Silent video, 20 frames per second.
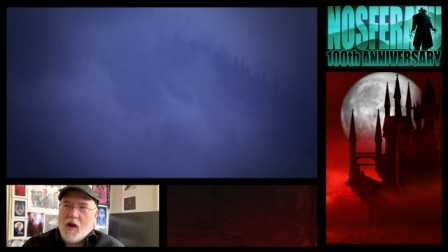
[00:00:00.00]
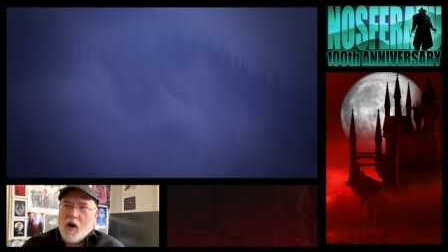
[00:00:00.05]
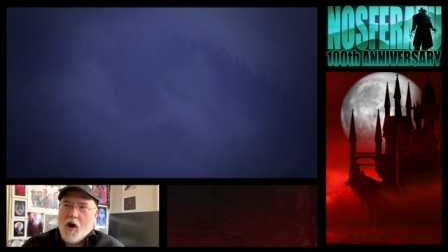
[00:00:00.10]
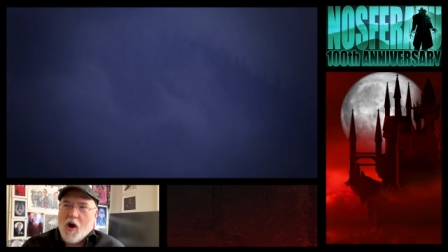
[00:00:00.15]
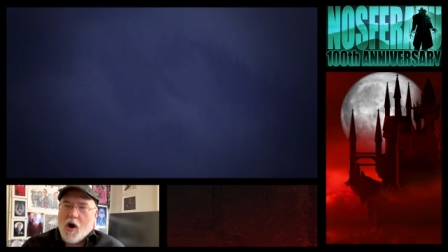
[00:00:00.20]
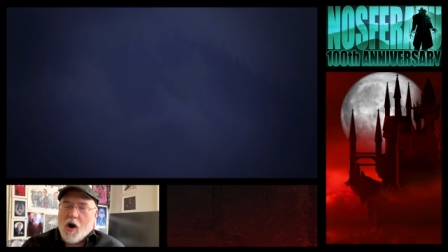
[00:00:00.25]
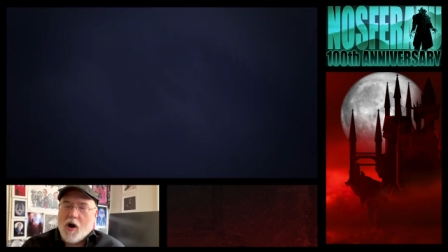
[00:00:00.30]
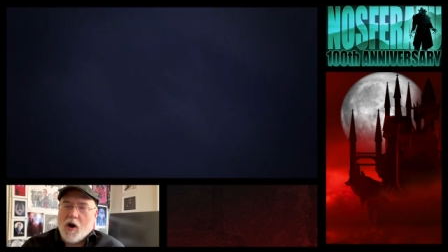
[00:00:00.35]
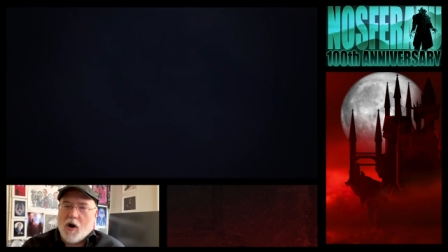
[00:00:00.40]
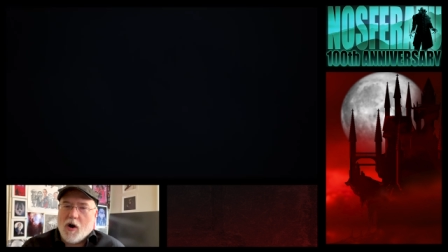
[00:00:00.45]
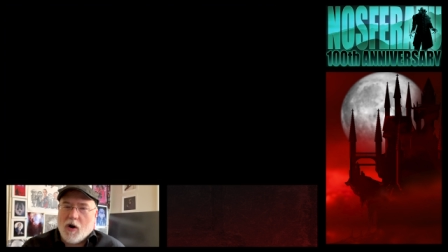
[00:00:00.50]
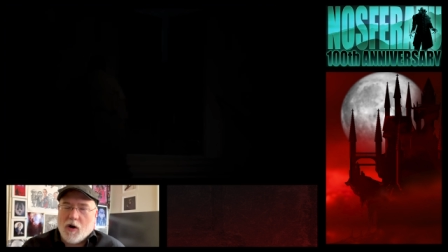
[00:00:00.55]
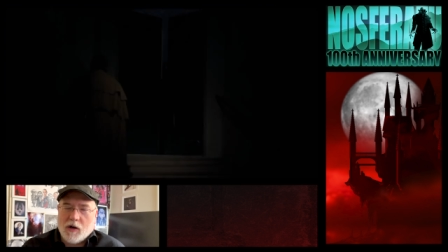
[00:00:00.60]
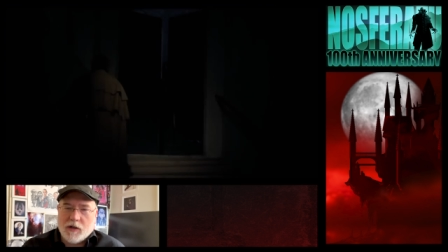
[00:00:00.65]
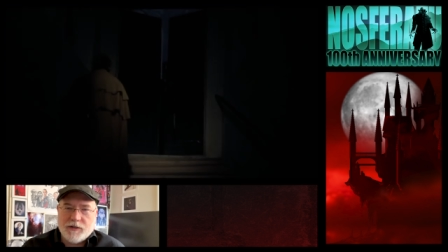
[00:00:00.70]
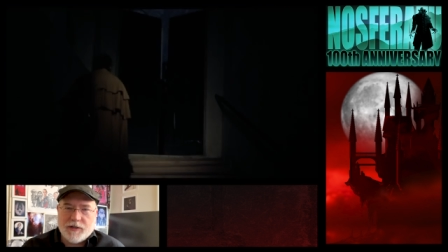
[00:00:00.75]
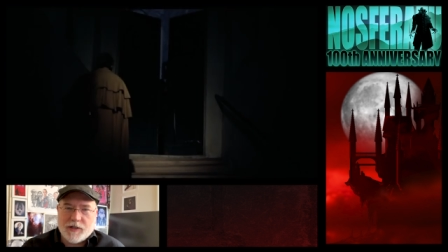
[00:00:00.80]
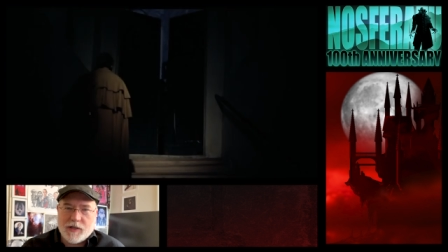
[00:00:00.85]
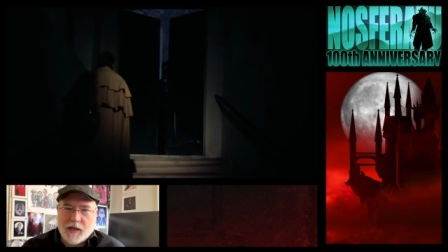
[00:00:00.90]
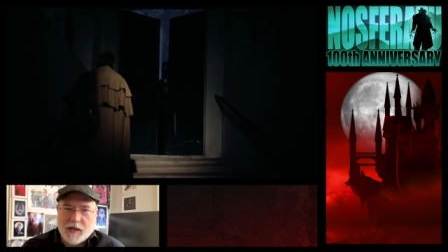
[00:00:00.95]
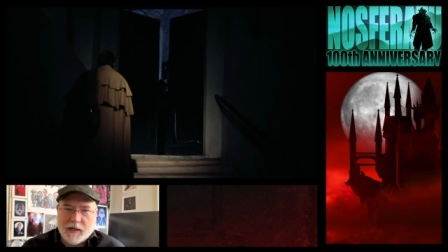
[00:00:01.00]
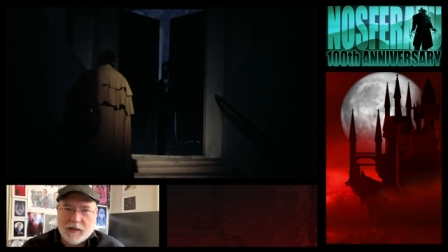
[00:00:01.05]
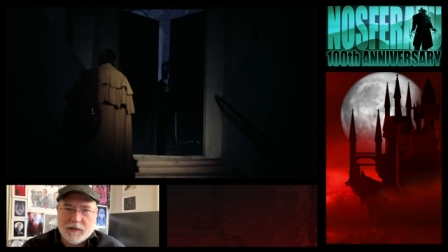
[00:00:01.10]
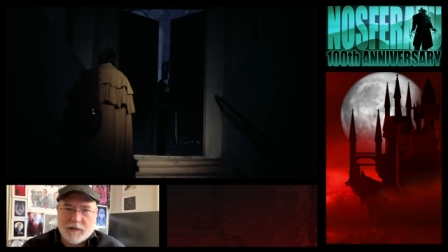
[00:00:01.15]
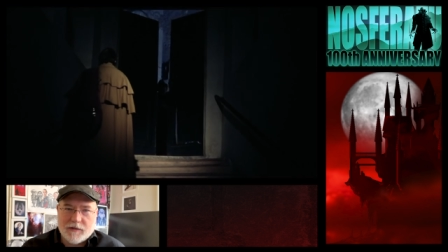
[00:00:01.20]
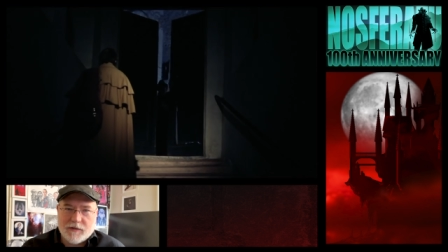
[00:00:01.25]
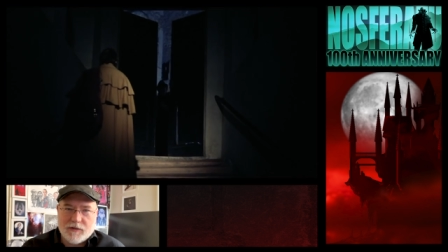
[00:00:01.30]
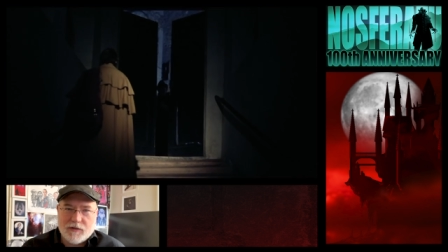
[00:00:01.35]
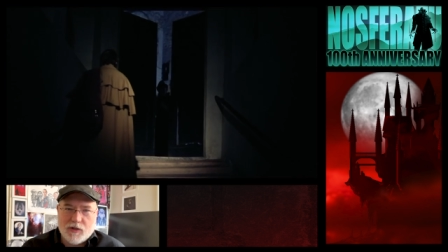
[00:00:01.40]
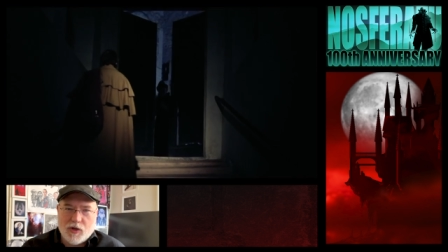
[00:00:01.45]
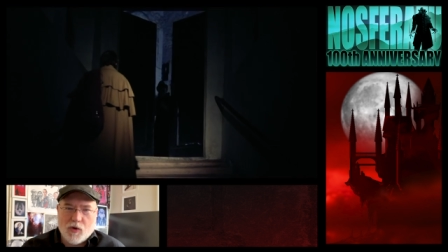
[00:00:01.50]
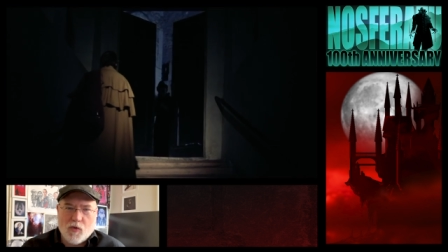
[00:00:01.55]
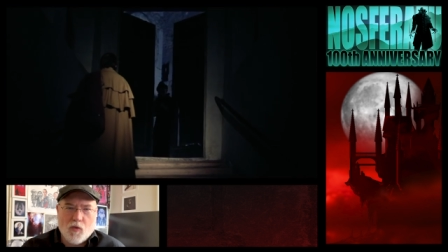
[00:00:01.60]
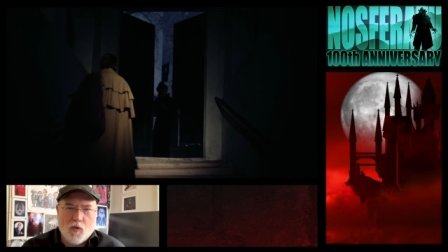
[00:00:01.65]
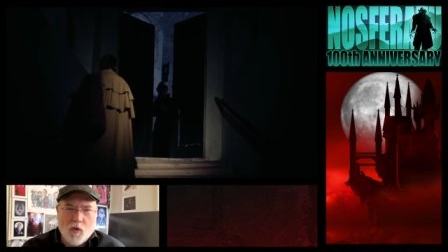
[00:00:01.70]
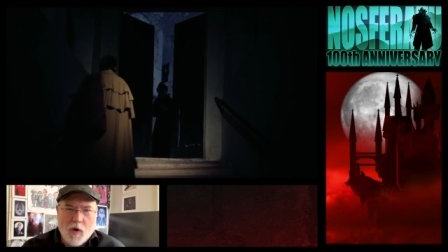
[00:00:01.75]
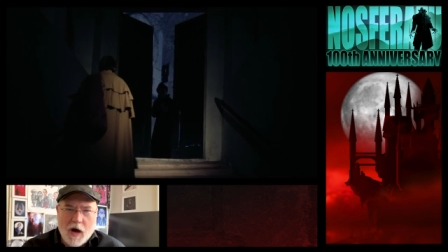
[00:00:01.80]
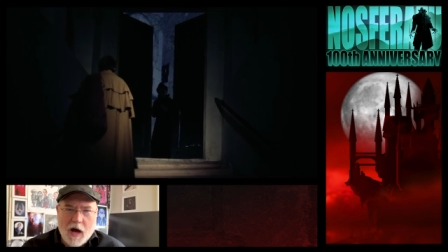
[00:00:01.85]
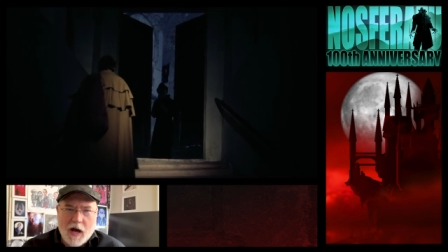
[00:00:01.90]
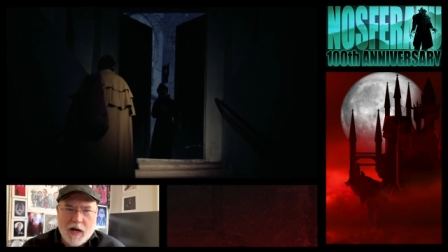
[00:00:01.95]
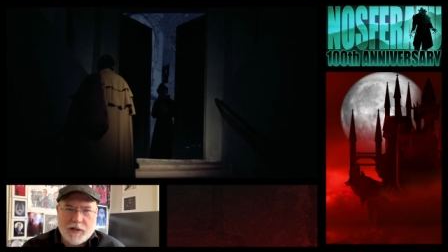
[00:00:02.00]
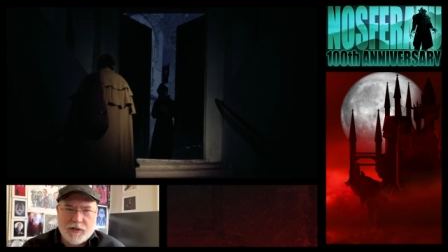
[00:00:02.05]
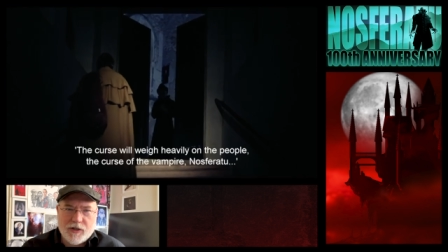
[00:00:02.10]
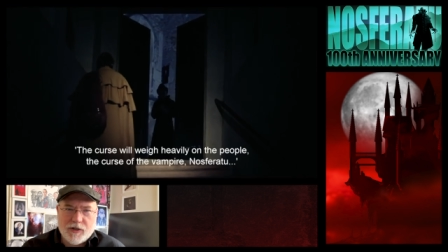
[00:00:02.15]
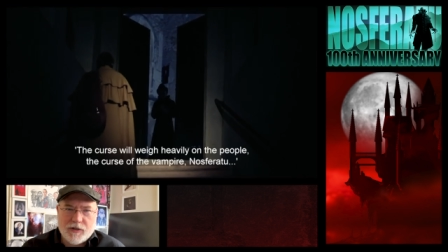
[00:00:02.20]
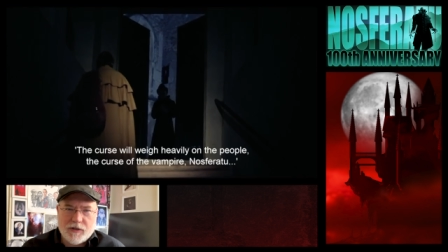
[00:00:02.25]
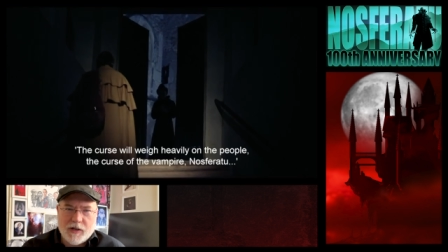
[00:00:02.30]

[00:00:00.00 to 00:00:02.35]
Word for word: haunting to watch.